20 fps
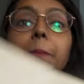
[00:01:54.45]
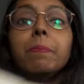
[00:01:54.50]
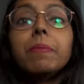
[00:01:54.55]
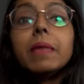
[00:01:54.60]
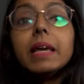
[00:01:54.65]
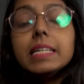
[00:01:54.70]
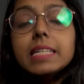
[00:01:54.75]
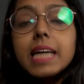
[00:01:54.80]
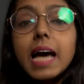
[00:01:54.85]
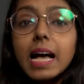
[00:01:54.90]

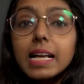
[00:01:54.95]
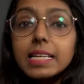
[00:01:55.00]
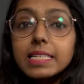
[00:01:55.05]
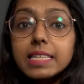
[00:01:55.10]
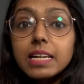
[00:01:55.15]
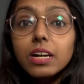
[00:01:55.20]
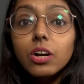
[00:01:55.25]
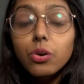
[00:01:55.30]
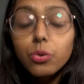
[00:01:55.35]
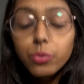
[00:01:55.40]
It has
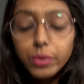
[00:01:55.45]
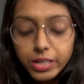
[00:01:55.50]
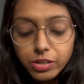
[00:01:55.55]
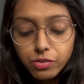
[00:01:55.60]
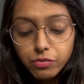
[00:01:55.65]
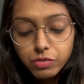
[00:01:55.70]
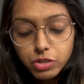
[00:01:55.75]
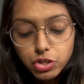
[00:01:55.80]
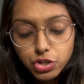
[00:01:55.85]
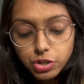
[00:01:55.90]
a great
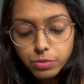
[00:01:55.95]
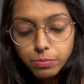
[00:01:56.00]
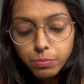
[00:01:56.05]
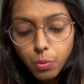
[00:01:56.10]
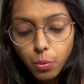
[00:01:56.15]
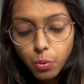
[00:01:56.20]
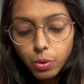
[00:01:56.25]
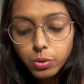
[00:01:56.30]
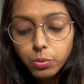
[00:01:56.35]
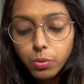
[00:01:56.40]
vision
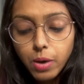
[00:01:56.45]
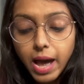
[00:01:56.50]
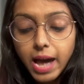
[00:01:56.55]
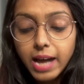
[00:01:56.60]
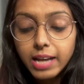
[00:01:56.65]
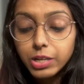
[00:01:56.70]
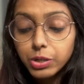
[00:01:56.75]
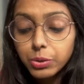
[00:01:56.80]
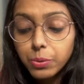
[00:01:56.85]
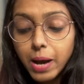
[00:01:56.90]
board
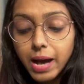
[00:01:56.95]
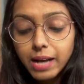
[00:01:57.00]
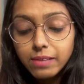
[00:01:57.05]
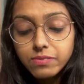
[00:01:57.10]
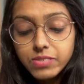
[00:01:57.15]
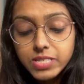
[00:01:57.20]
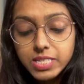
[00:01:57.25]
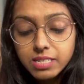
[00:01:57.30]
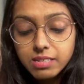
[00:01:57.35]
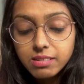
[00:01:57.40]
and you have
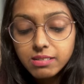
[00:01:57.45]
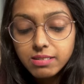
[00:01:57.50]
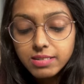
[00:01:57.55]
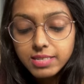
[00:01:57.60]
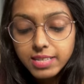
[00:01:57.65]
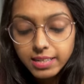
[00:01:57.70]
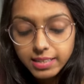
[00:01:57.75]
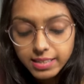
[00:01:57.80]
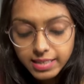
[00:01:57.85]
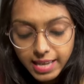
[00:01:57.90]
stickers
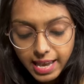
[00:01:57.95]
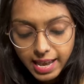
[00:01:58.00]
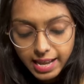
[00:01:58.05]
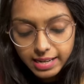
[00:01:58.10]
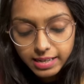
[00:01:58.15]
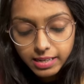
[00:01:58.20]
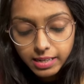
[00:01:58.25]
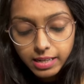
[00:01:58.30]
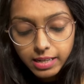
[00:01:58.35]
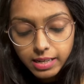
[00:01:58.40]
at the
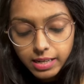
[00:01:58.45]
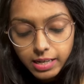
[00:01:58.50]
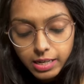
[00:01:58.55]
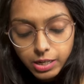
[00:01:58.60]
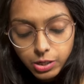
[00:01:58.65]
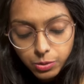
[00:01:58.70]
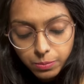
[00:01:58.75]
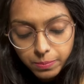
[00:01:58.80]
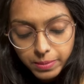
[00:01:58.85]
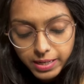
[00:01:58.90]
end
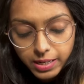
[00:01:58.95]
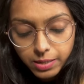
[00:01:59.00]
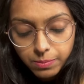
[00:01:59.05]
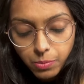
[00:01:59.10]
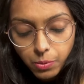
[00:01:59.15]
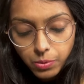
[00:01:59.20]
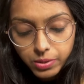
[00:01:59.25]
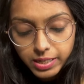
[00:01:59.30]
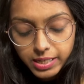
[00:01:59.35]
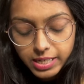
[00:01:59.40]
to make it
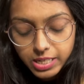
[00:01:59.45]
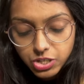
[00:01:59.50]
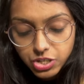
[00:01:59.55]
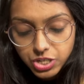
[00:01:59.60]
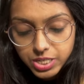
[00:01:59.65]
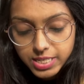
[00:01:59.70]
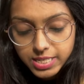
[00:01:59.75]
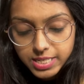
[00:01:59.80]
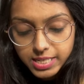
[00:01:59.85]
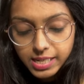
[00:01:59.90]
more
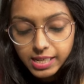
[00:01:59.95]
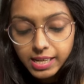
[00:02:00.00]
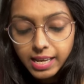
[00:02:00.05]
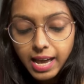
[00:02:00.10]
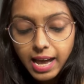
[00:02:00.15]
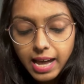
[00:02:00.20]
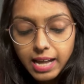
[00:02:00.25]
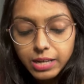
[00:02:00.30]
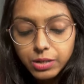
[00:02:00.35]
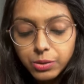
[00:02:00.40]
interesting
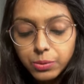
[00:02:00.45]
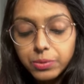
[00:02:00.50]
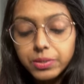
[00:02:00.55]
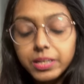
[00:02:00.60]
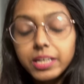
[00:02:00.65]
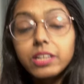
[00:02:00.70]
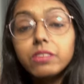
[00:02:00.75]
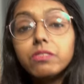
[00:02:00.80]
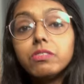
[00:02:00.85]
and create a